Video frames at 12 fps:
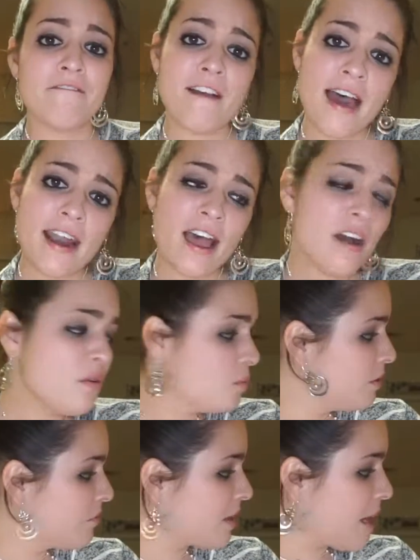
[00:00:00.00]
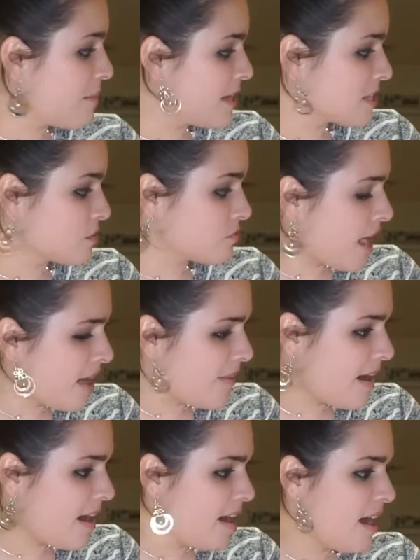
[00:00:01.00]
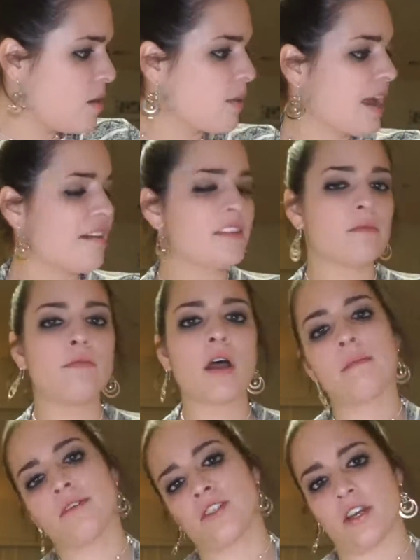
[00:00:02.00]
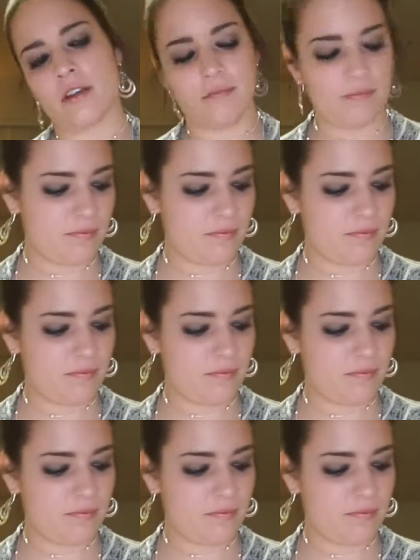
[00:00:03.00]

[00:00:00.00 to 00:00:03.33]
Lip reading: feta, we've got mozzarella, and we have some Parmesan.